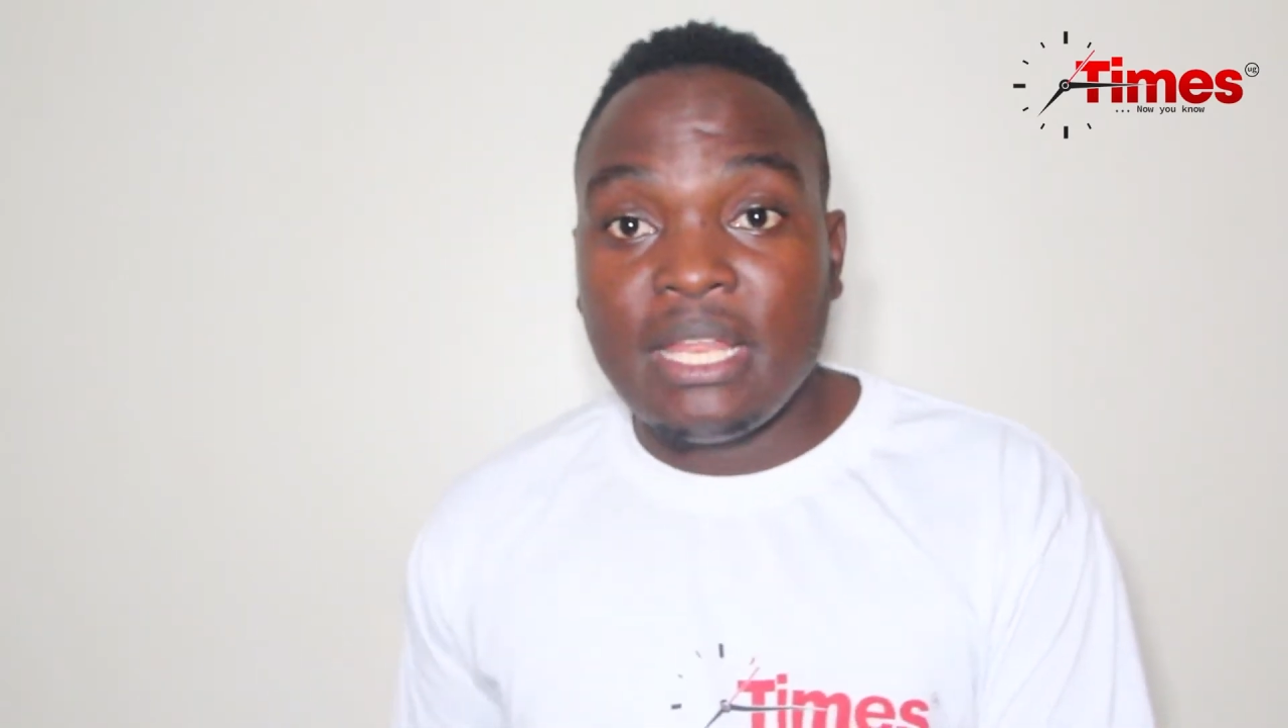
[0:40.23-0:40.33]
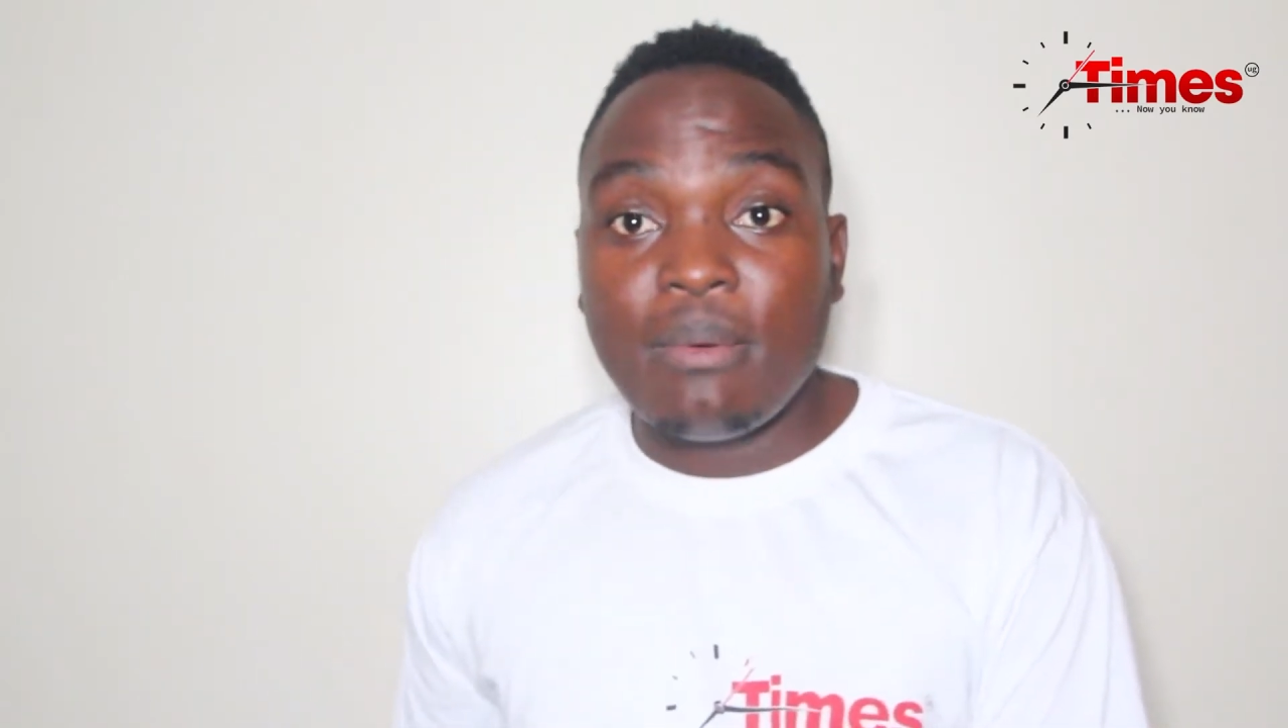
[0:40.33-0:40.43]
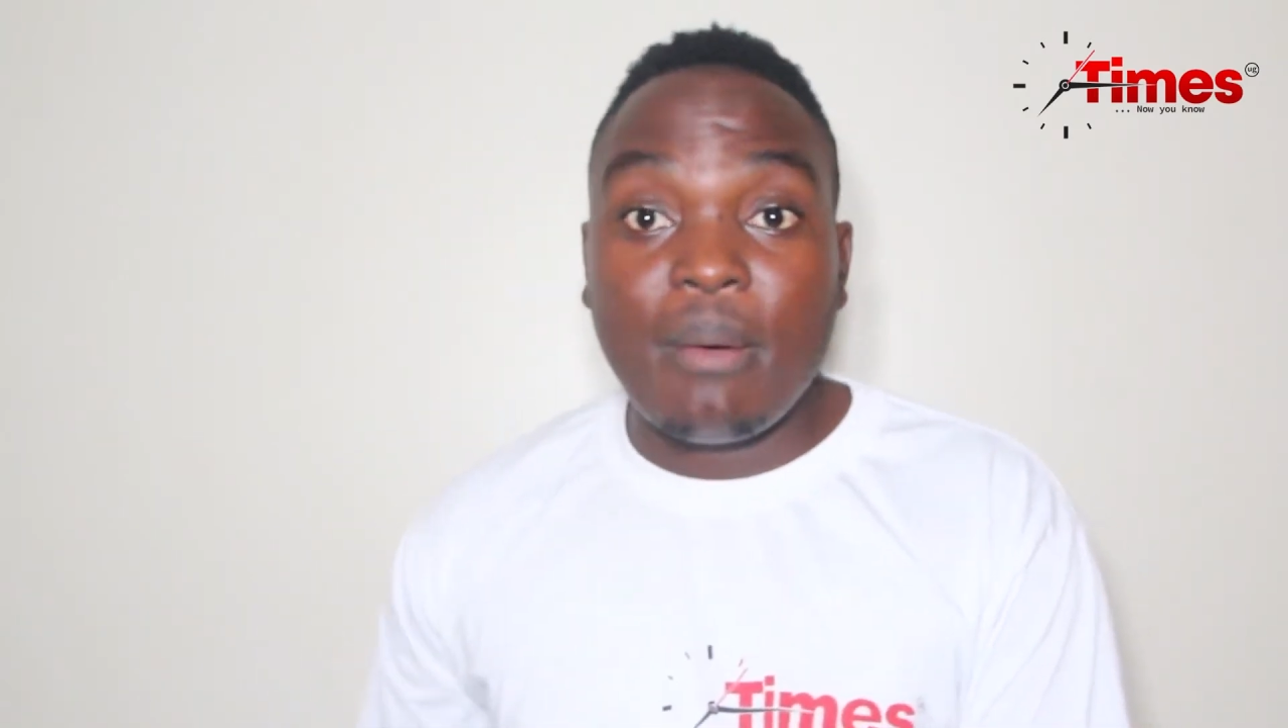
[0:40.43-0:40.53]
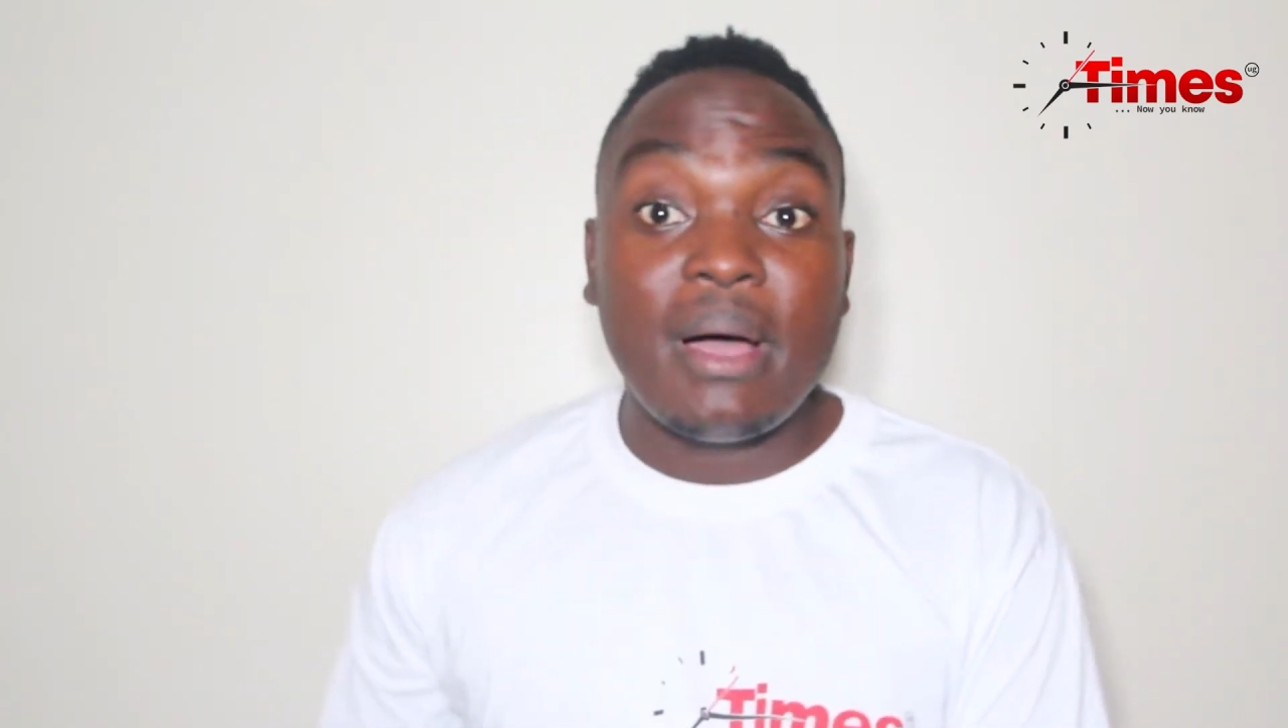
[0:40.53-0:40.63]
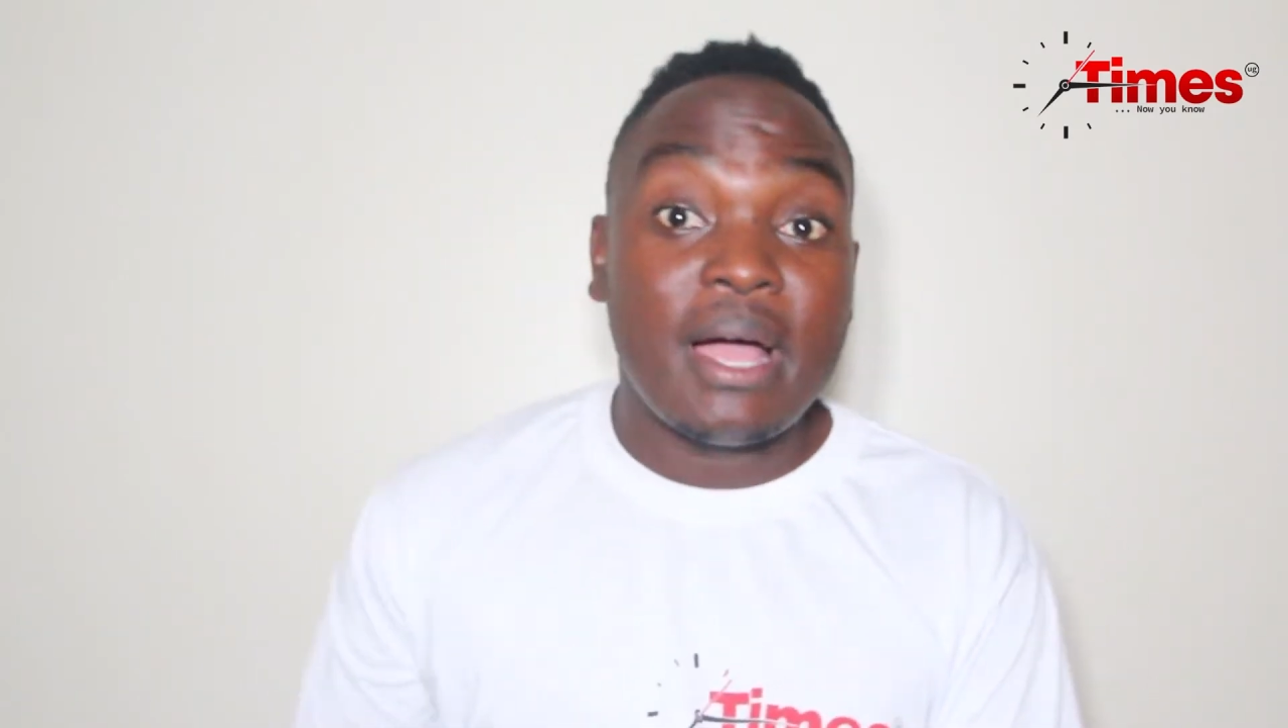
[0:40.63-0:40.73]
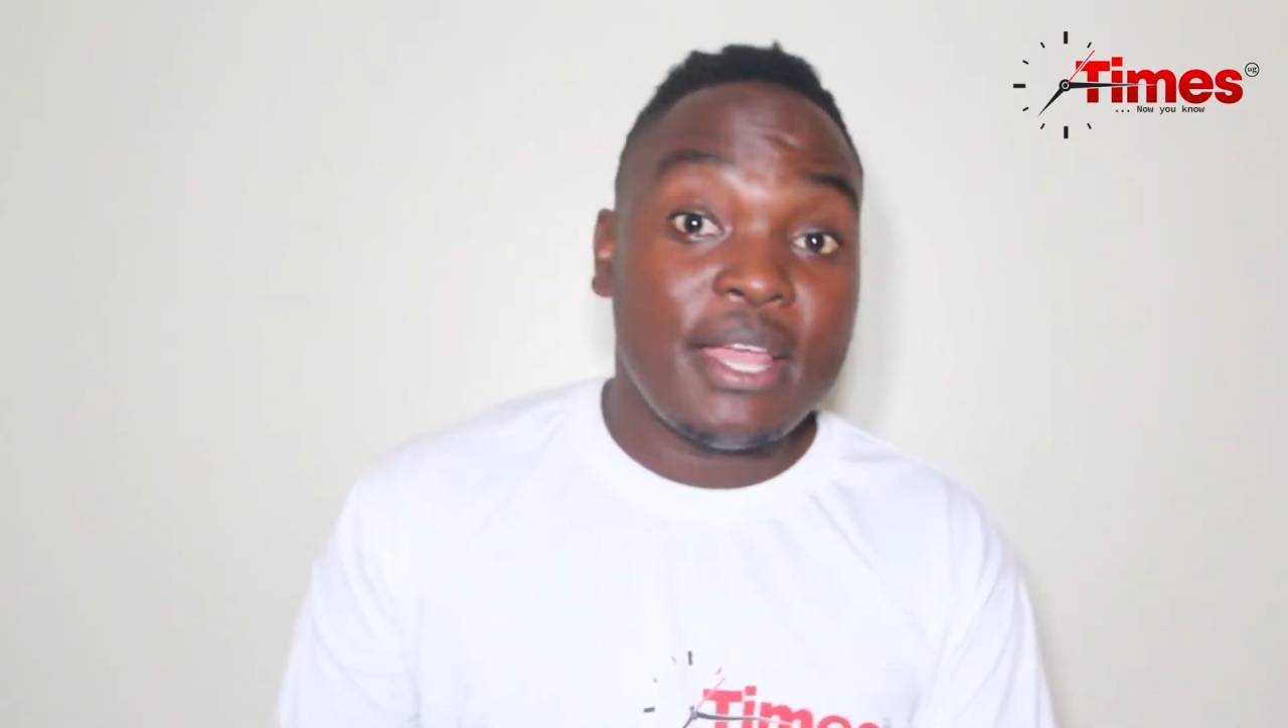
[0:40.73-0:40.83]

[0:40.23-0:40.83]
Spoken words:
ne bwabanga